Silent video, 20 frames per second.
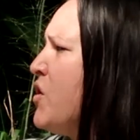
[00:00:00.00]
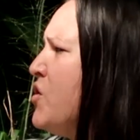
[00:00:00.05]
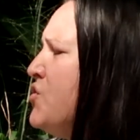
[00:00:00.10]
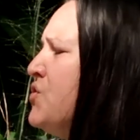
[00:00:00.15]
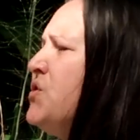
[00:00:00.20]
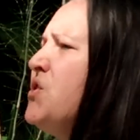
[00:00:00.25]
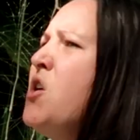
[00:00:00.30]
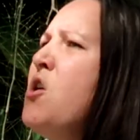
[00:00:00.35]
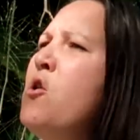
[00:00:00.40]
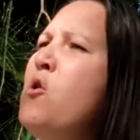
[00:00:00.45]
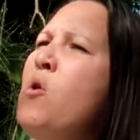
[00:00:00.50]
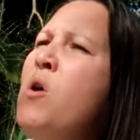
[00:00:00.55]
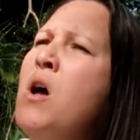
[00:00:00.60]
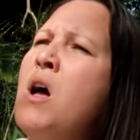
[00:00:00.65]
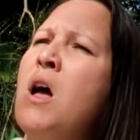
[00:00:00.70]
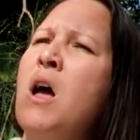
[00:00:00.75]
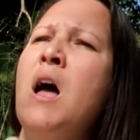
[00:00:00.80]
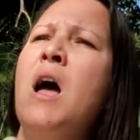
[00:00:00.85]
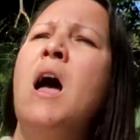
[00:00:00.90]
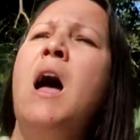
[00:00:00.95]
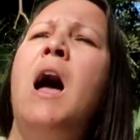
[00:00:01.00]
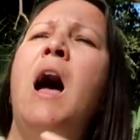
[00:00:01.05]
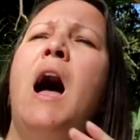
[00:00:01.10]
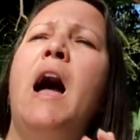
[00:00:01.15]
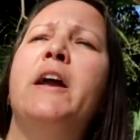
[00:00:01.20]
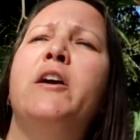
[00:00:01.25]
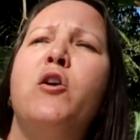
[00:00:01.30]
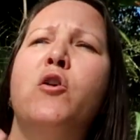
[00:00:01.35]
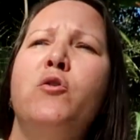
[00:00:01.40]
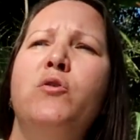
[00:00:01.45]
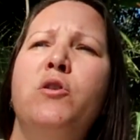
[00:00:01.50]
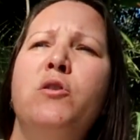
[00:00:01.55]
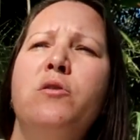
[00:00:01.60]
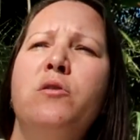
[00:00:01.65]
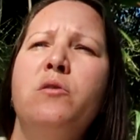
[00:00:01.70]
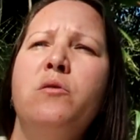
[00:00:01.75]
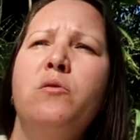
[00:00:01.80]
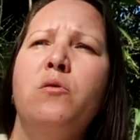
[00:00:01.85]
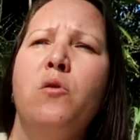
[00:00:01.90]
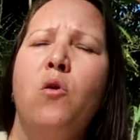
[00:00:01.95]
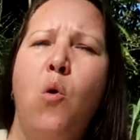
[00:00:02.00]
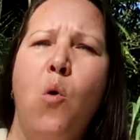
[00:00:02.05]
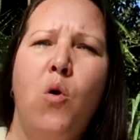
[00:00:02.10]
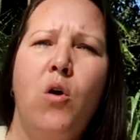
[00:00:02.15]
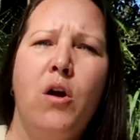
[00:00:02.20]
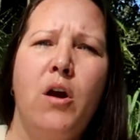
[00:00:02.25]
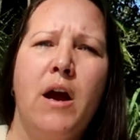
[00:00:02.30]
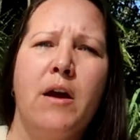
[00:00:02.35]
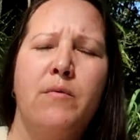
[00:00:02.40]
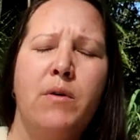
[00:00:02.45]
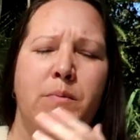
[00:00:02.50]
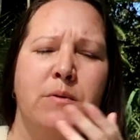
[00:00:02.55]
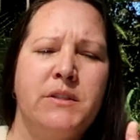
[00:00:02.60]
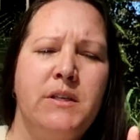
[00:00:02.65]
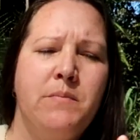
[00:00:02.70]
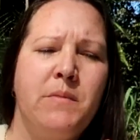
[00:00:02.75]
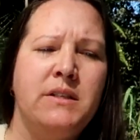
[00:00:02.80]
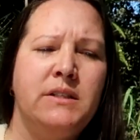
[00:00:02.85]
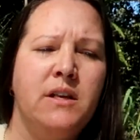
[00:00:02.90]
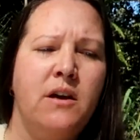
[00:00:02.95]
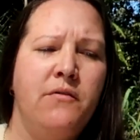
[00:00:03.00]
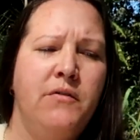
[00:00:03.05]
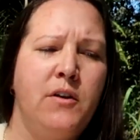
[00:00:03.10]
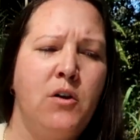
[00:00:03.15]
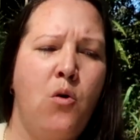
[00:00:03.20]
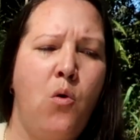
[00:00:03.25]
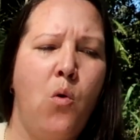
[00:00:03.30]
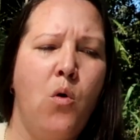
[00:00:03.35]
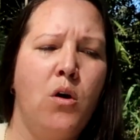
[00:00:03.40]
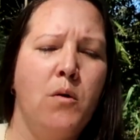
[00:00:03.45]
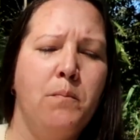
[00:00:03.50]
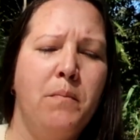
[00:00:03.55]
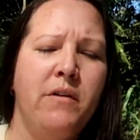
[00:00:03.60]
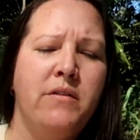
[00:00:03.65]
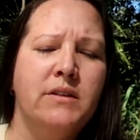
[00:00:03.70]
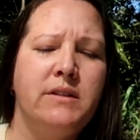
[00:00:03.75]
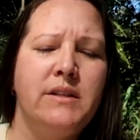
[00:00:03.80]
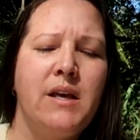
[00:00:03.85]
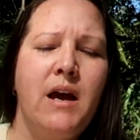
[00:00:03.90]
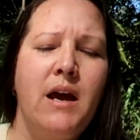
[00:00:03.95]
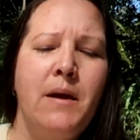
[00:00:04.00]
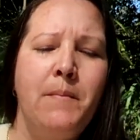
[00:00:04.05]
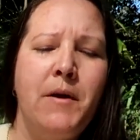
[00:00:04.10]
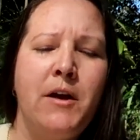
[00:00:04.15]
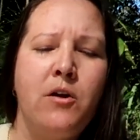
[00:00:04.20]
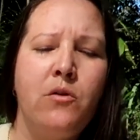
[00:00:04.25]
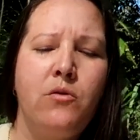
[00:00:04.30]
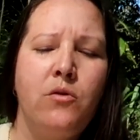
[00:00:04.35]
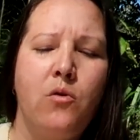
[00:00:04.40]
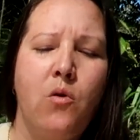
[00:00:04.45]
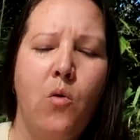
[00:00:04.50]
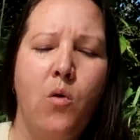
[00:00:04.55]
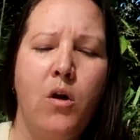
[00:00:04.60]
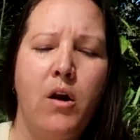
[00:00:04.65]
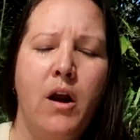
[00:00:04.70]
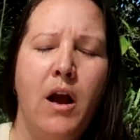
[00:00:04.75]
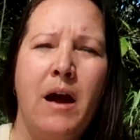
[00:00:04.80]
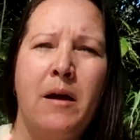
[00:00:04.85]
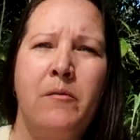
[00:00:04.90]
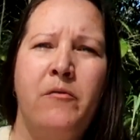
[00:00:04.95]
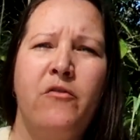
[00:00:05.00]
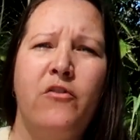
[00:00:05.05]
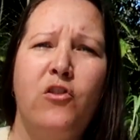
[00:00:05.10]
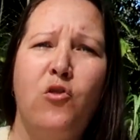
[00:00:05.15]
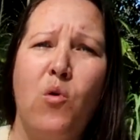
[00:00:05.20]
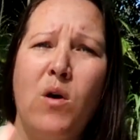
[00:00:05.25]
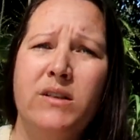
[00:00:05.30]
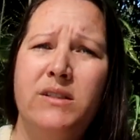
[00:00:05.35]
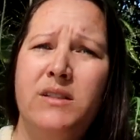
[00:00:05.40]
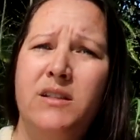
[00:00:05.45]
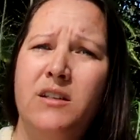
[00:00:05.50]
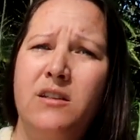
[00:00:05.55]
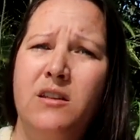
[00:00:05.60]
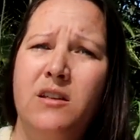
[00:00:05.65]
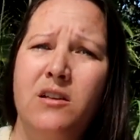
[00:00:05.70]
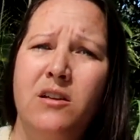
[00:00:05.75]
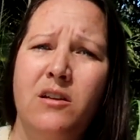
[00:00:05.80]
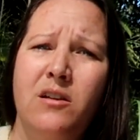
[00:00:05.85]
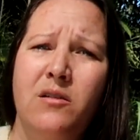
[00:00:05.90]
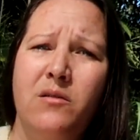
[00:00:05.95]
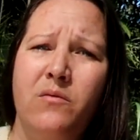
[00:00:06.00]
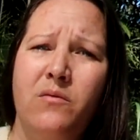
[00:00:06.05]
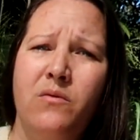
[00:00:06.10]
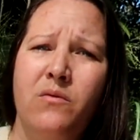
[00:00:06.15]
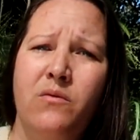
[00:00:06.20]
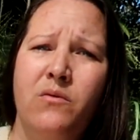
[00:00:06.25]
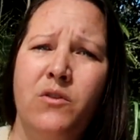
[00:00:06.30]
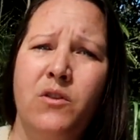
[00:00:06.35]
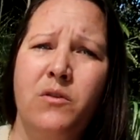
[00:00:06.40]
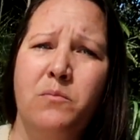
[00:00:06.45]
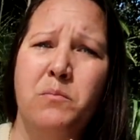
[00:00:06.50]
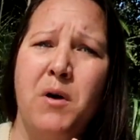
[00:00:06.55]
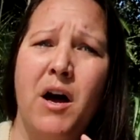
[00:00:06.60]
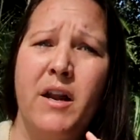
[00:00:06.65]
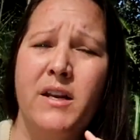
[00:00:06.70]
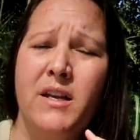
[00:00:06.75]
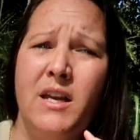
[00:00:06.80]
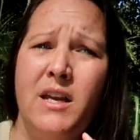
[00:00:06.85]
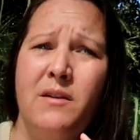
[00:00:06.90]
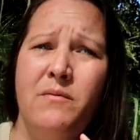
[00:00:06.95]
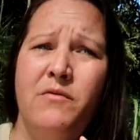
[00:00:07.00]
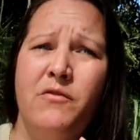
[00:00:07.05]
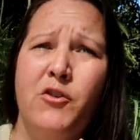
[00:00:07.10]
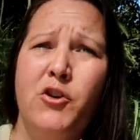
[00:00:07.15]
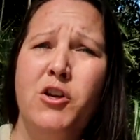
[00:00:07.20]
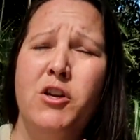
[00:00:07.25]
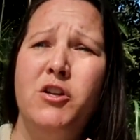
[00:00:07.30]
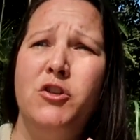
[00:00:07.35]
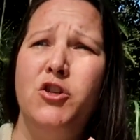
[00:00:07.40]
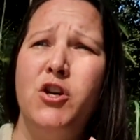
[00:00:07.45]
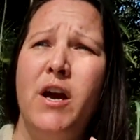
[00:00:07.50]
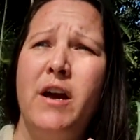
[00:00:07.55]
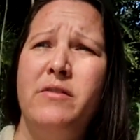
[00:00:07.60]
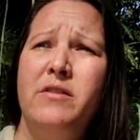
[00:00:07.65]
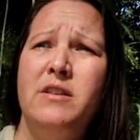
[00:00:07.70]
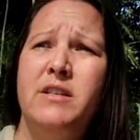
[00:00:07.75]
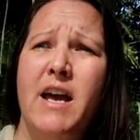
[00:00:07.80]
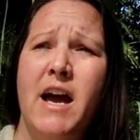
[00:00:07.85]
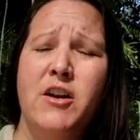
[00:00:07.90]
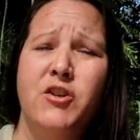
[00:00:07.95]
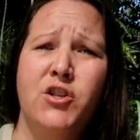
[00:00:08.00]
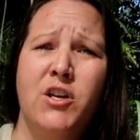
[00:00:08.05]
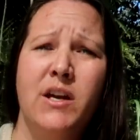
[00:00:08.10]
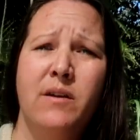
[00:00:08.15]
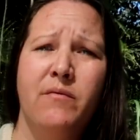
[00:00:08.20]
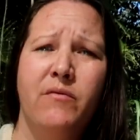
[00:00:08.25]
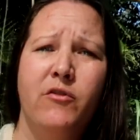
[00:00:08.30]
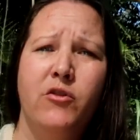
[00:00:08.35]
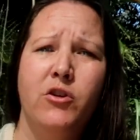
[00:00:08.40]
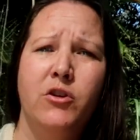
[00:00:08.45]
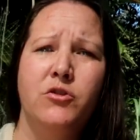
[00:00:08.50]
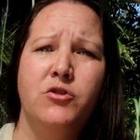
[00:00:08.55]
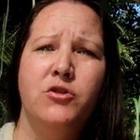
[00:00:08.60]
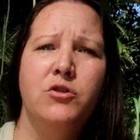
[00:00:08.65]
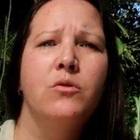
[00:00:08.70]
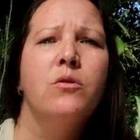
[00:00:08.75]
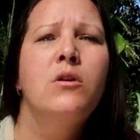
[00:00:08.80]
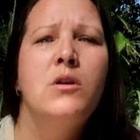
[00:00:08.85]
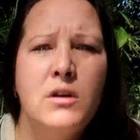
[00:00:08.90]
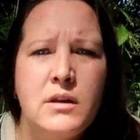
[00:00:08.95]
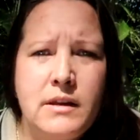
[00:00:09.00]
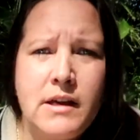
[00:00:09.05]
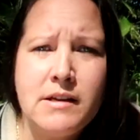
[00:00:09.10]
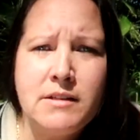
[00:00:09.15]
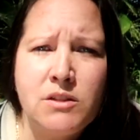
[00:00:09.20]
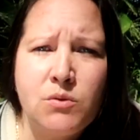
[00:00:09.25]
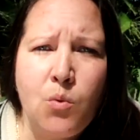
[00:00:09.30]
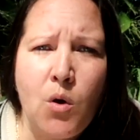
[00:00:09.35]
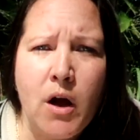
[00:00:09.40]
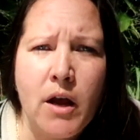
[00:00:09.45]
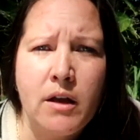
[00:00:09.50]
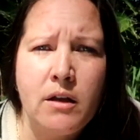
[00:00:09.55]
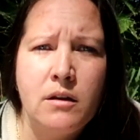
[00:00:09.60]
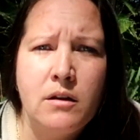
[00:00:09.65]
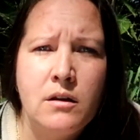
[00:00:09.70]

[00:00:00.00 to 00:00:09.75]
So I go to court, I represent myself in court. By the time I go to court, I've requested the body cam footage and the dash cam footage. Guess what?